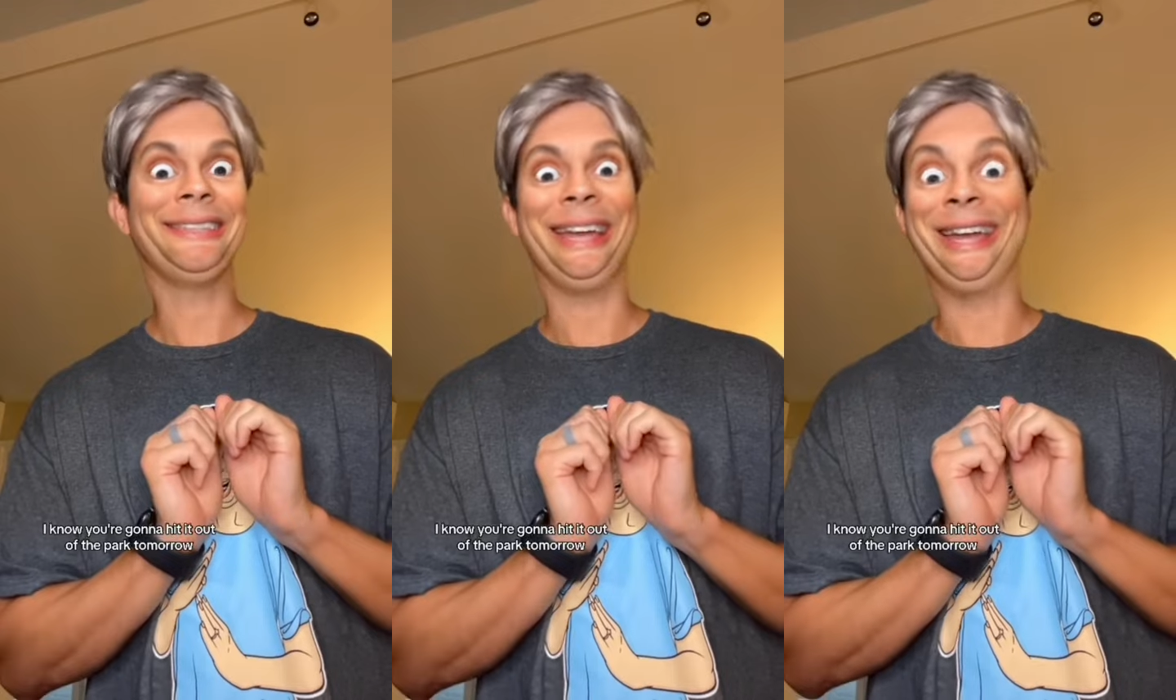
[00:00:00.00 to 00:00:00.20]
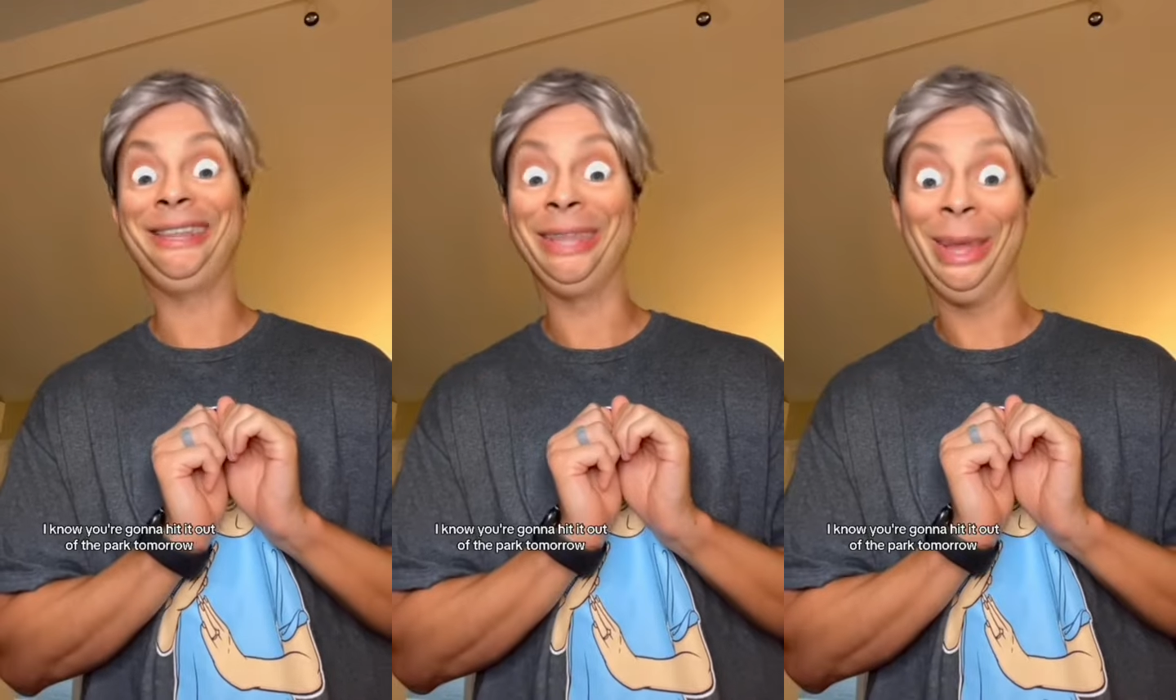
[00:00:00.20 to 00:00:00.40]

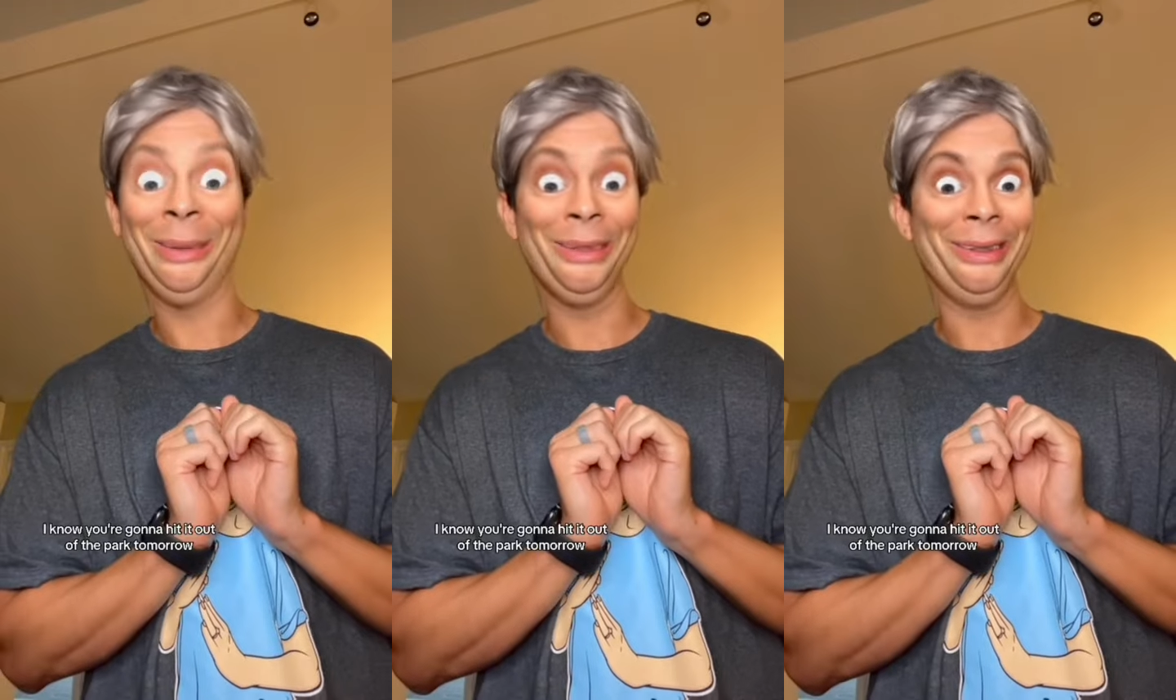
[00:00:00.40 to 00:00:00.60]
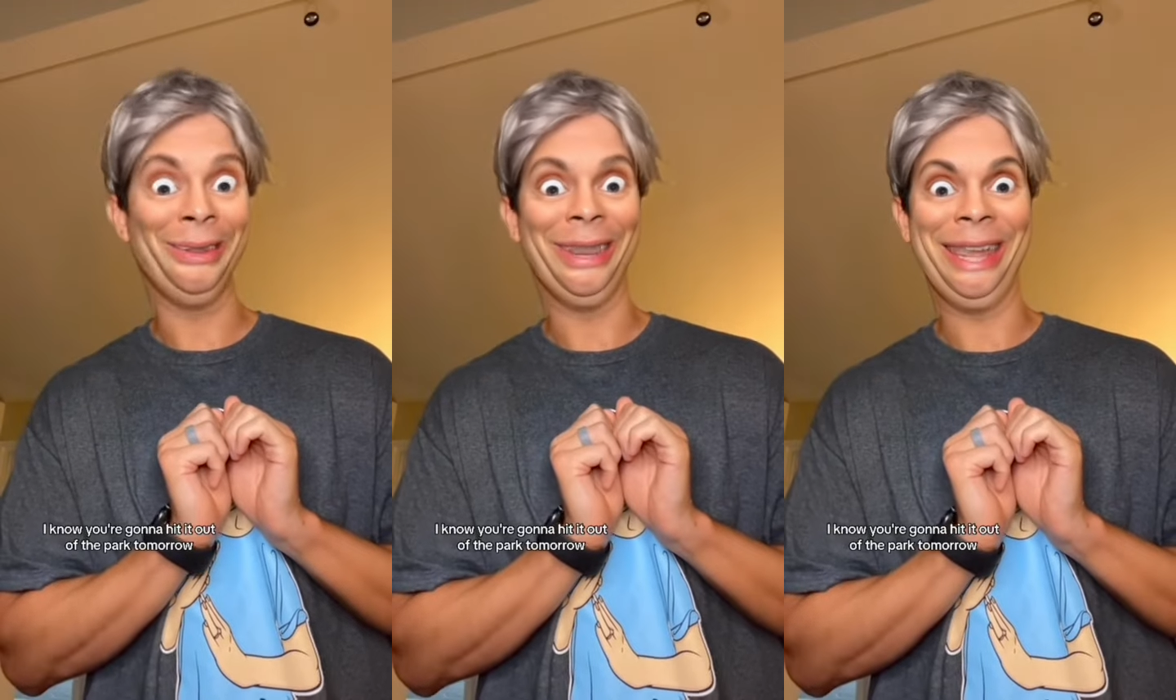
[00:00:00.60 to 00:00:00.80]
I know
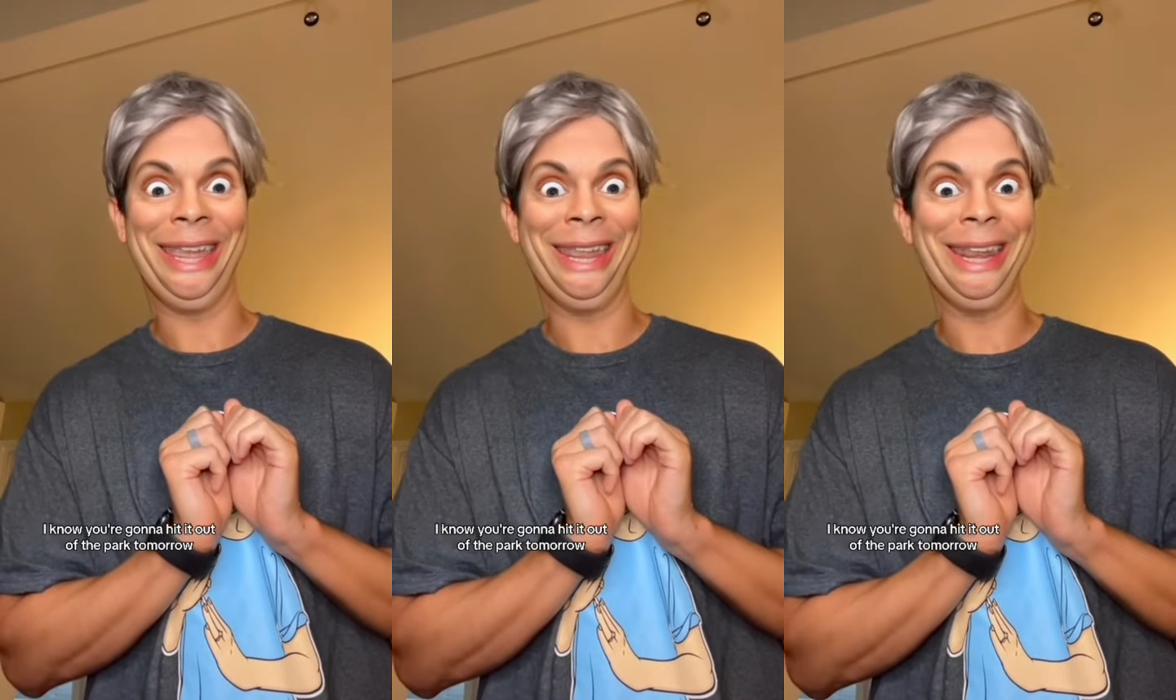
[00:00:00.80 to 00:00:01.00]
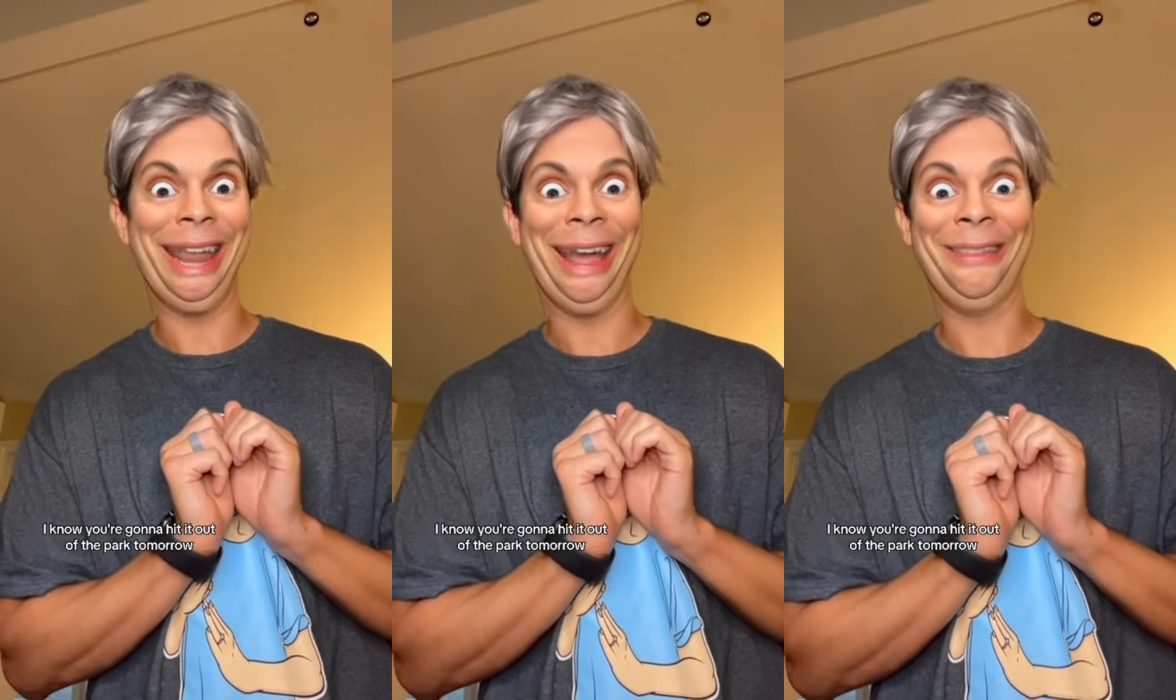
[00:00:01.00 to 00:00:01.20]
you're going to hit
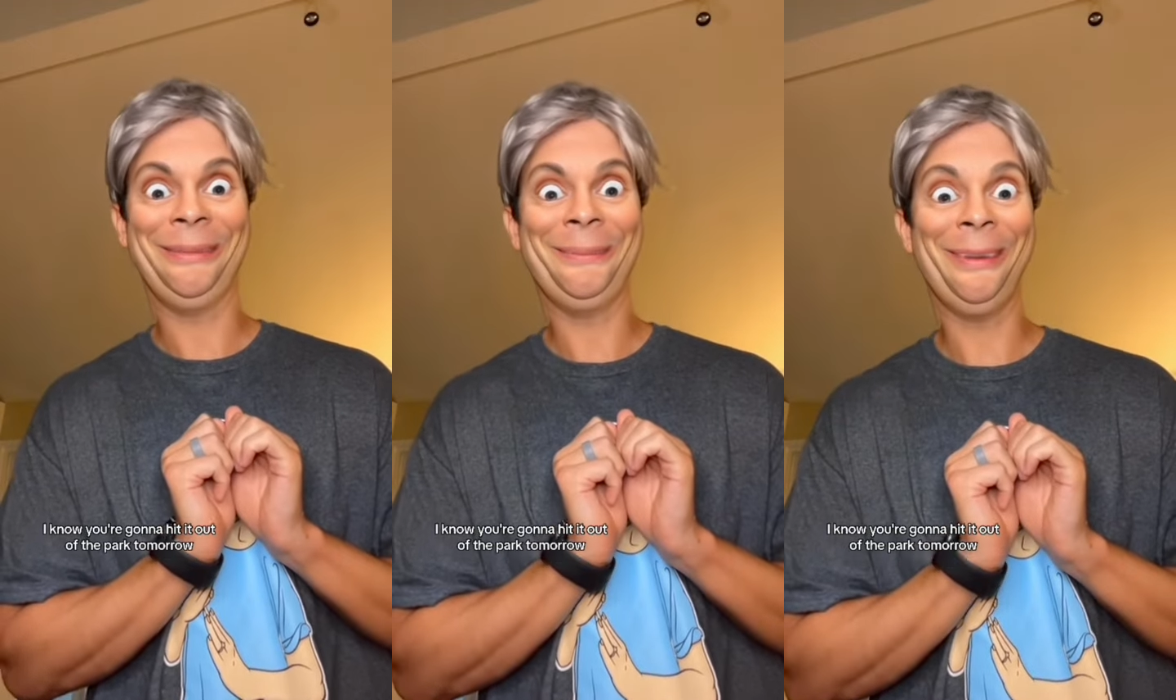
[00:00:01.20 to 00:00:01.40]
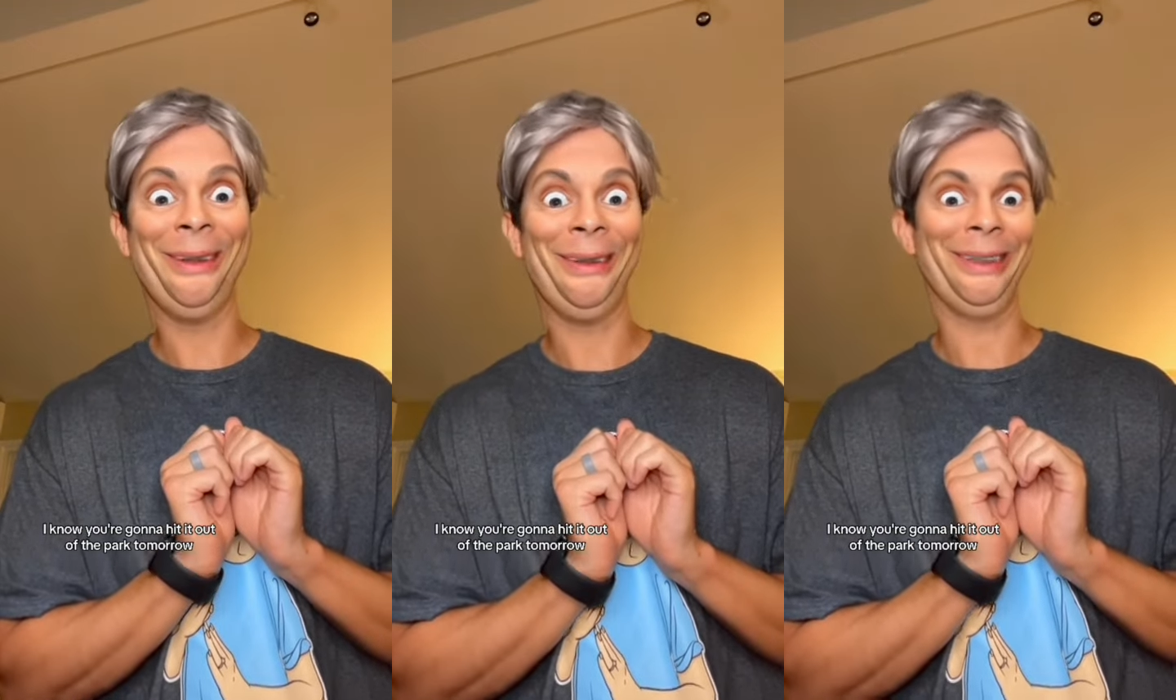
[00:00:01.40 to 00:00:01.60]
it out of
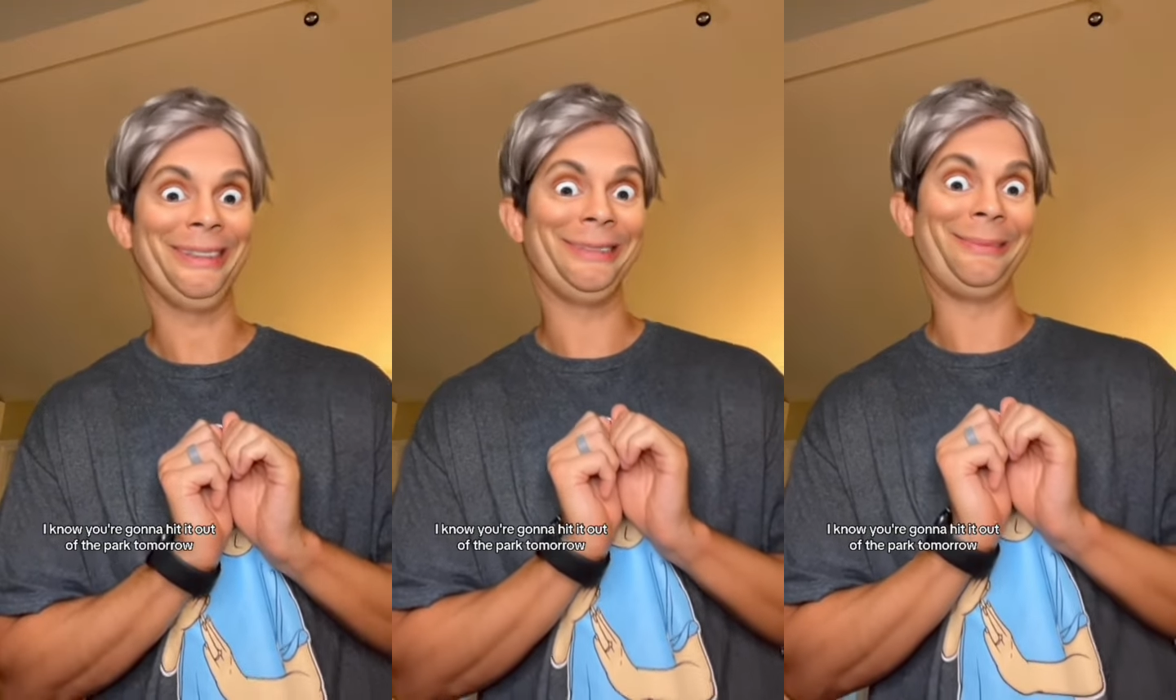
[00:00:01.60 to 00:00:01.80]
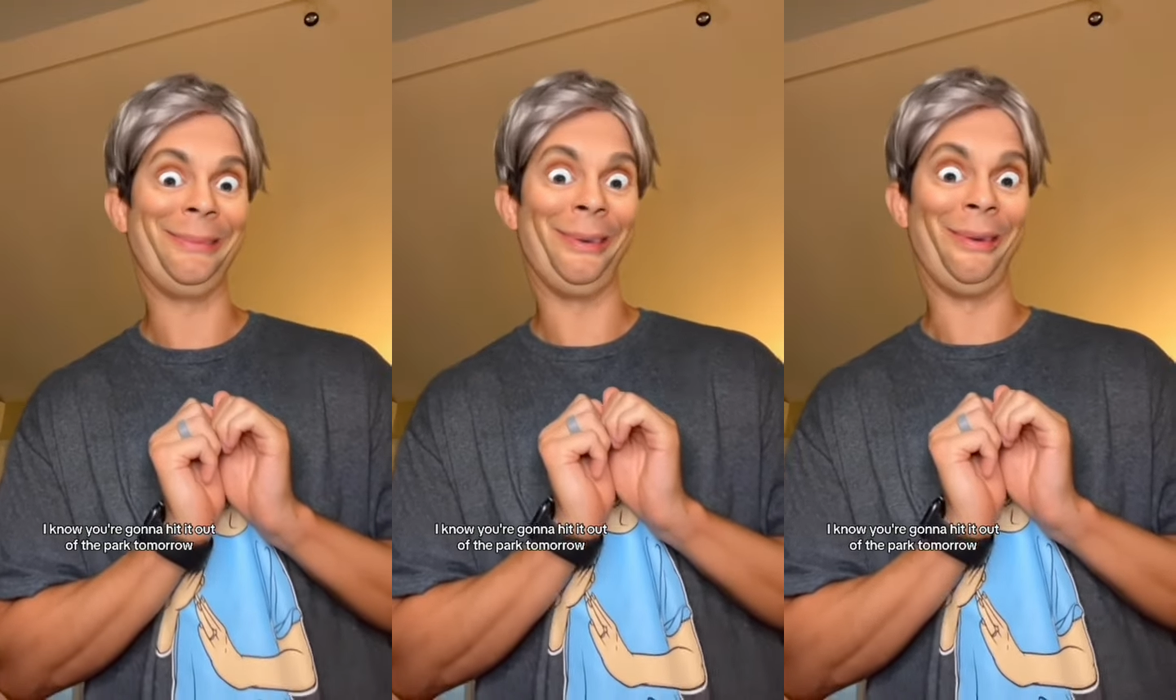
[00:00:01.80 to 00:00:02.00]
the park
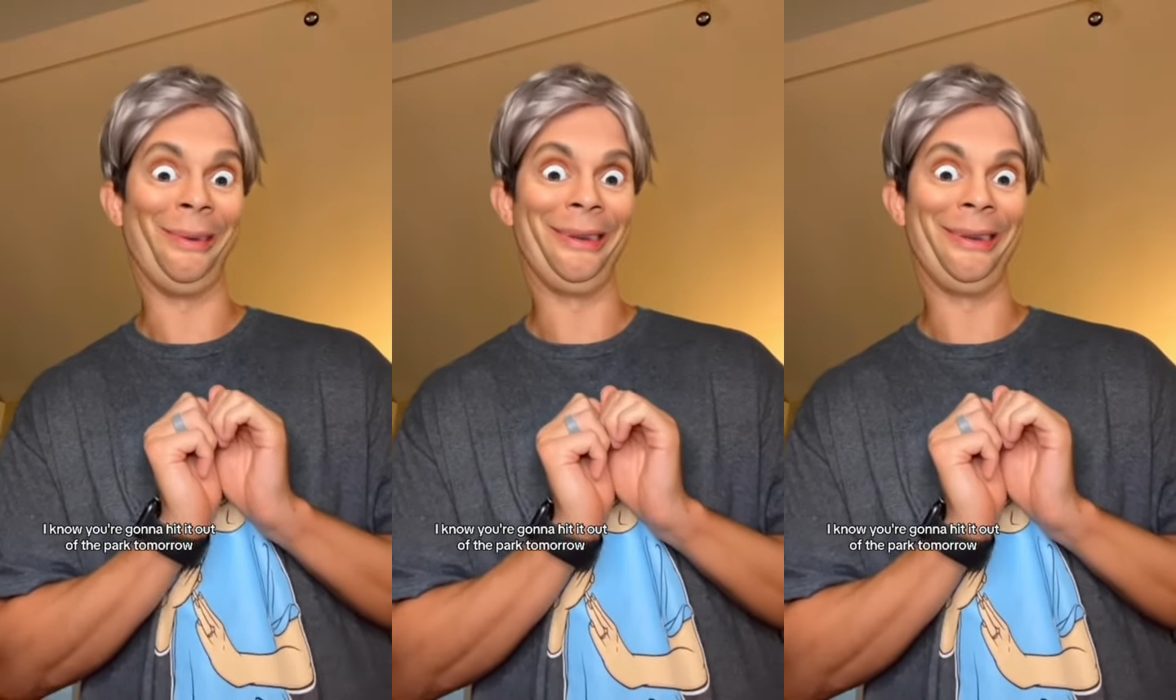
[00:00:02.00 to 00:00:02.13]
tomorrow.